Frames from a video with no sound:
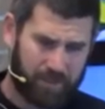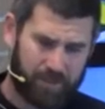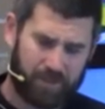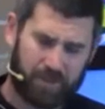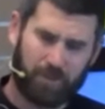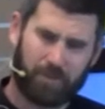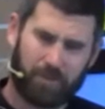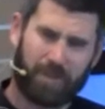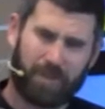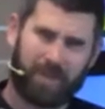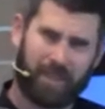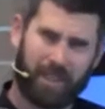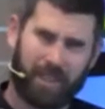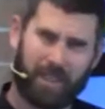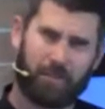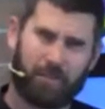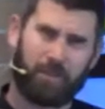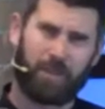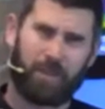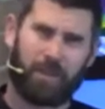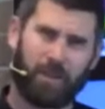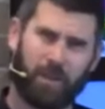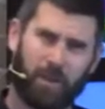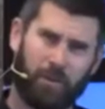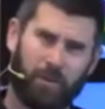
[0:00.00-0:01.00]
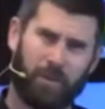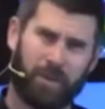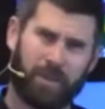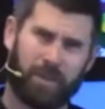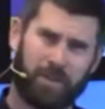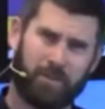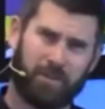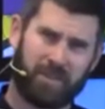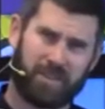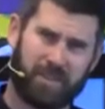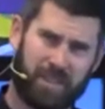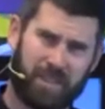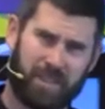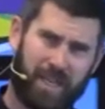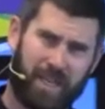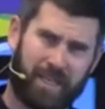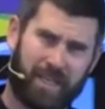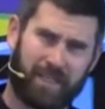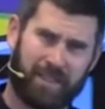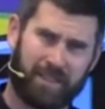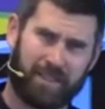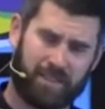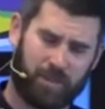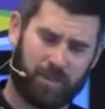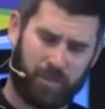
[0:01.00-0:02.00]
And so we think we know what the Messiah
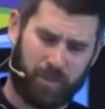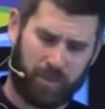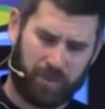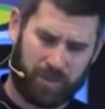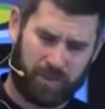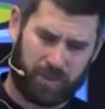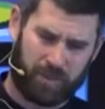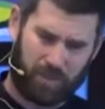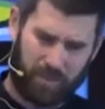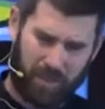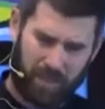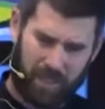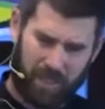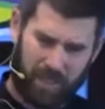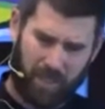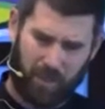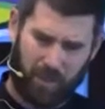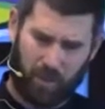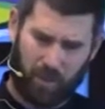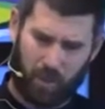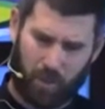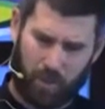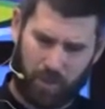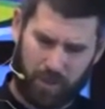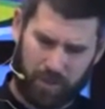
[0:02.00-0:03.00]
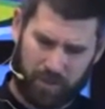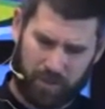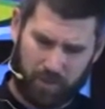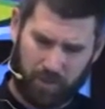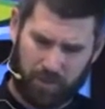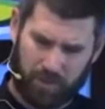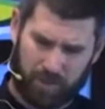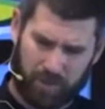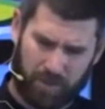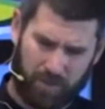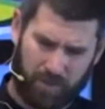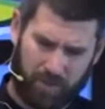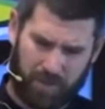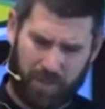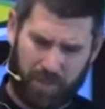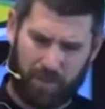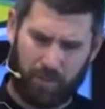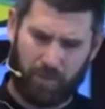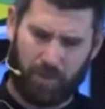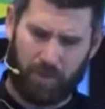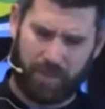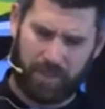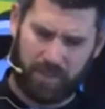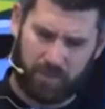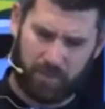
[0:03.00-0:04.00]
is supposed to be, who he's supposed to be,
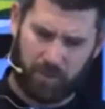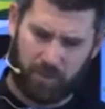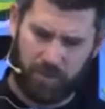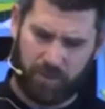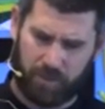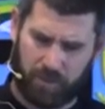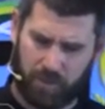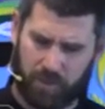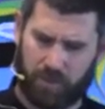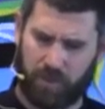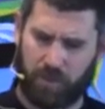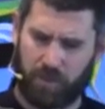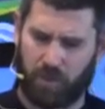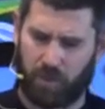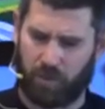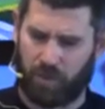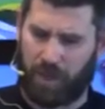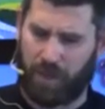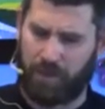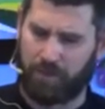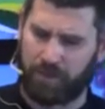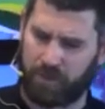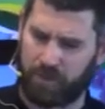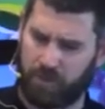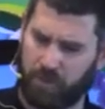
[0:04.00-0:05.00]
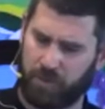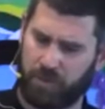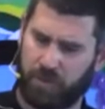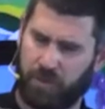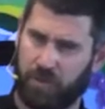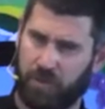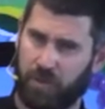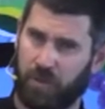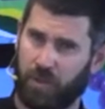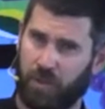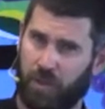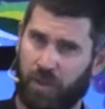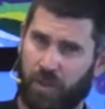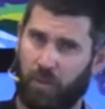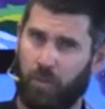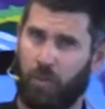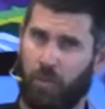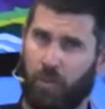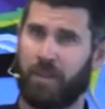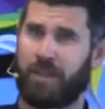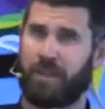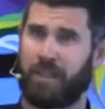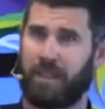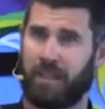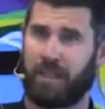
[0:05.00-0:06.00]
what he's supposed to do, how it's supposed to look,
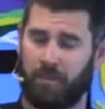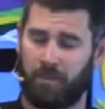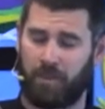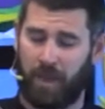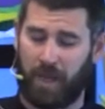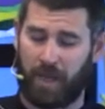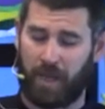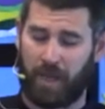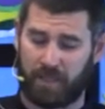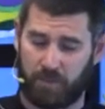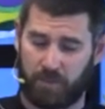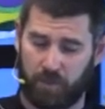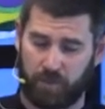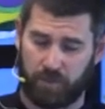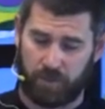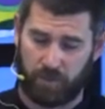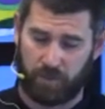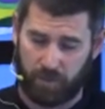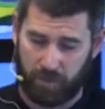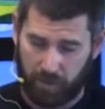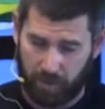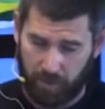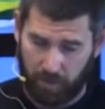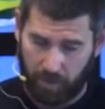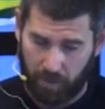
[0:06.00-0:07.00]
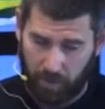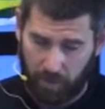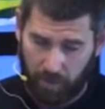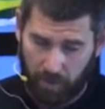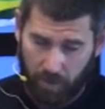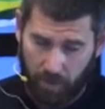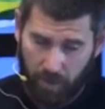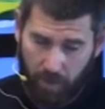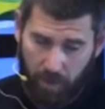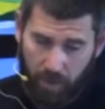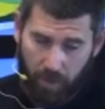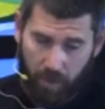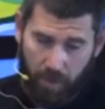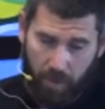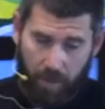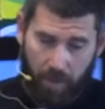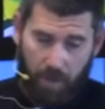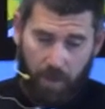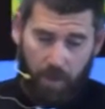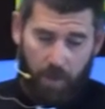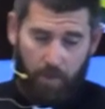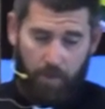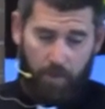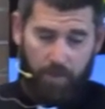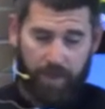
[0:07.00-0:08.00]
what the impact's supposed to be.
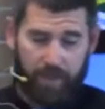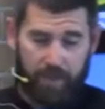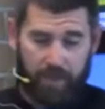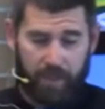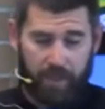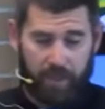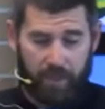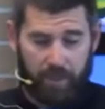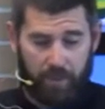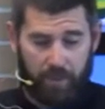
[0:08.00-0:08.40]
But